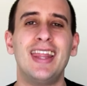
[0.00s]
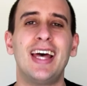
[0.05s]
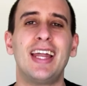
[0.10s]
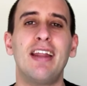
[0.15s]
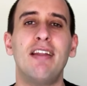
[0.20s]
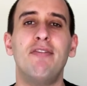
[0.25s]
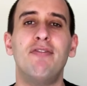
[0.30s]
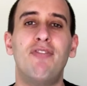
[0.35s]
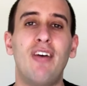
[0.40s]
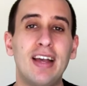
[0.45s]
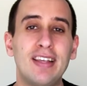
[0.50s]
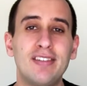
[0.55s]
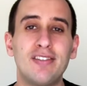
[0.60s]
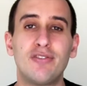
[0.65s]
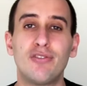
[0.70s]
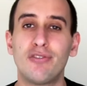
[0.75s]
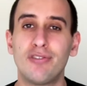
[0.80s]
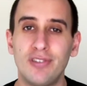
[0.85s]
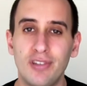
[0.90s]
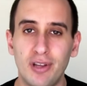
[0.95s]
that
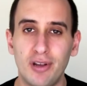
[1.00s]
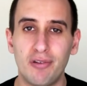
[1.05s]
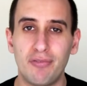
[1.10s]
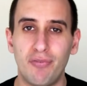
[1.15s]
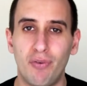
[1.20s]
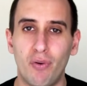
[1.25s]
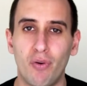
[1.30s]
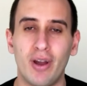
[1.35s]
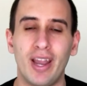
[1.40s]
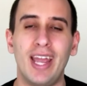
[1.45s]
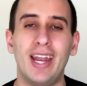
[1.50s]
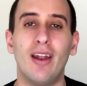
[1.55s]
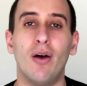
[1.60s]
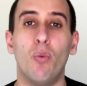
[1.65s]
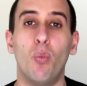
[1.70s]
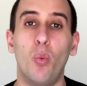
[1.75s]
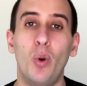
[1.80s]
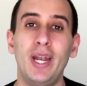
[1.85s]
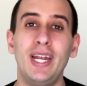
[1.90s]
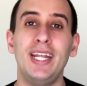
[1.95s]
investors look for in
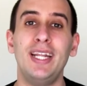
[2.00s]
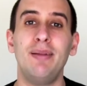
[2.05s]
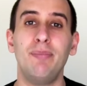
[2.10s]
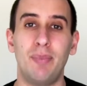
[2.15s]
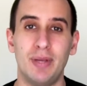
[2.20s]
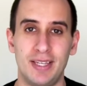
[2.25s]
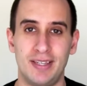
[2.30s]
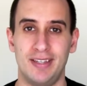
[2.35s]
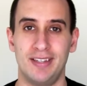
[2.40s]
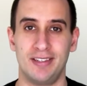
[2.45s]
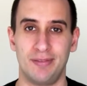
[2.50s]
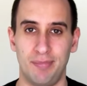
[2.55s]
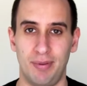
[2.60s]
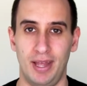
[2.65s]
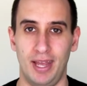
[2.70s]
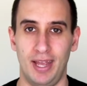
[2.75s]
a winning business